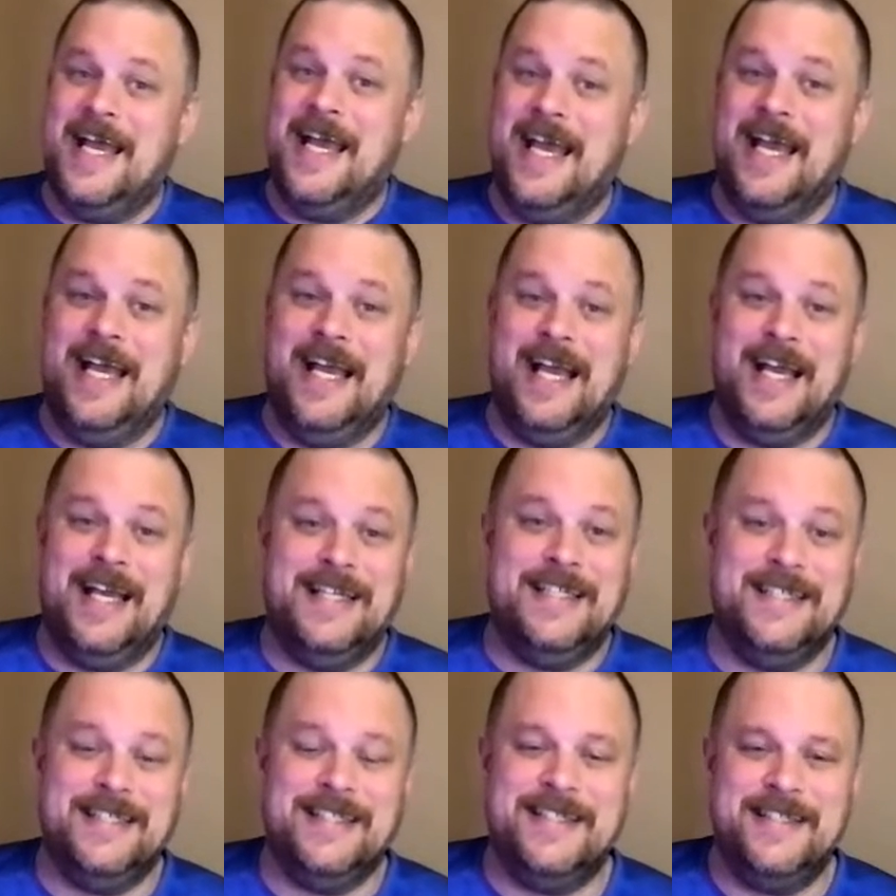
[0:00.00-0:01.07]

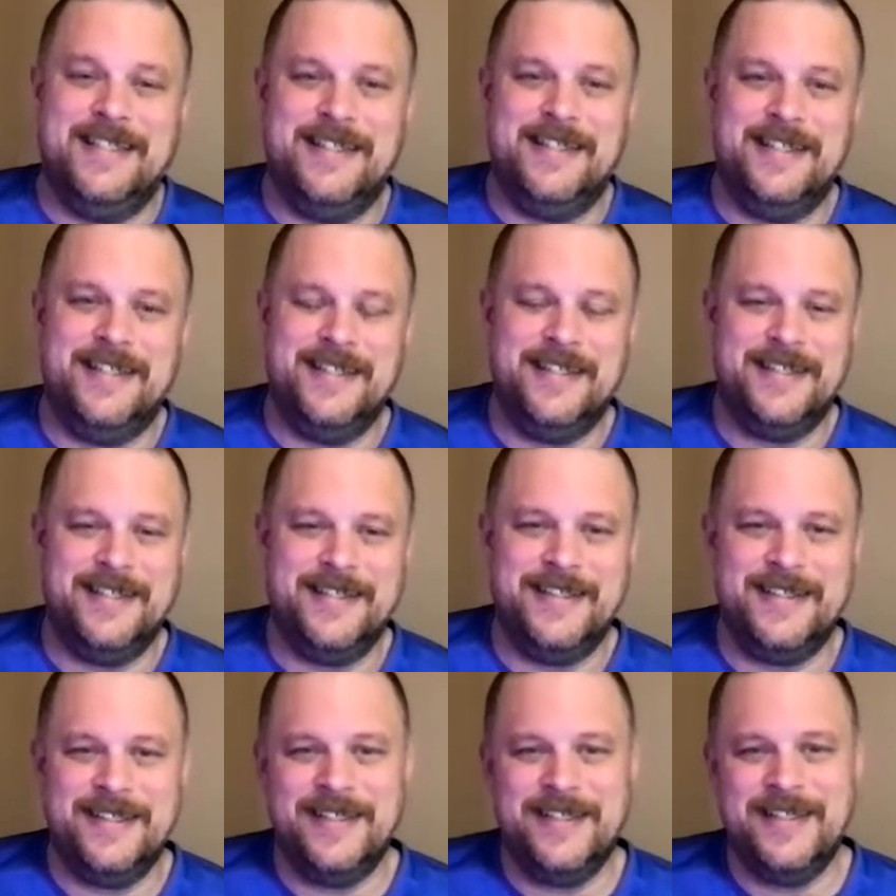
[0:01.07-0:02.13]

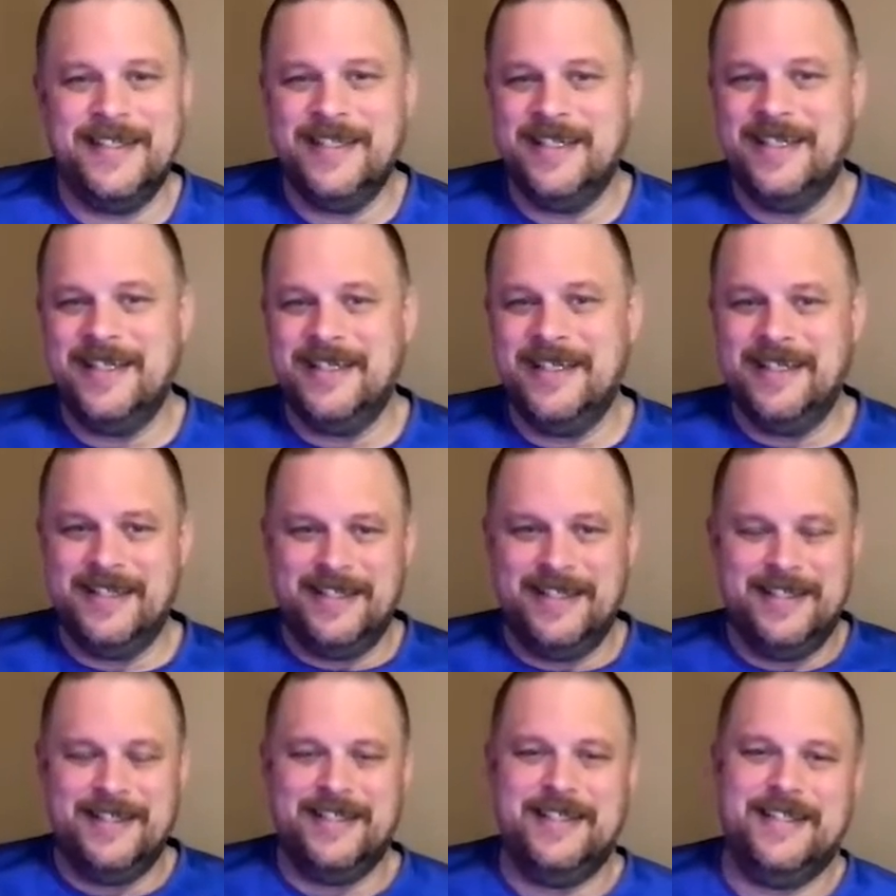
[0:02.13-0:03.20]

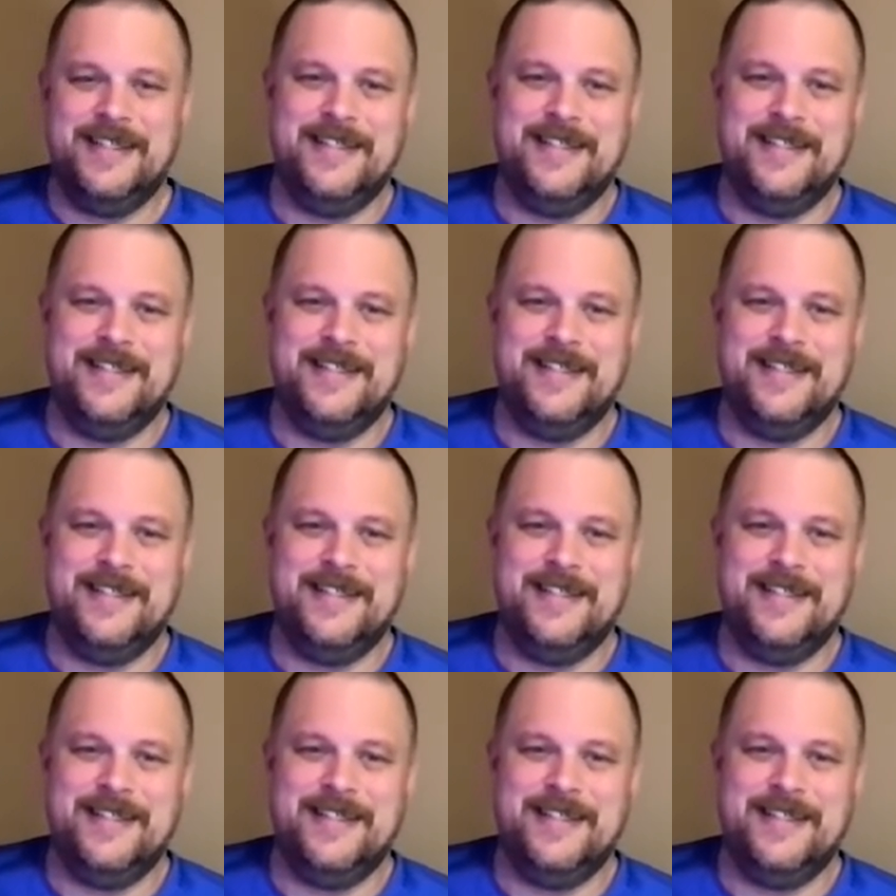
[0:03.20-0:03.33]
No words are spoken by the person on screen.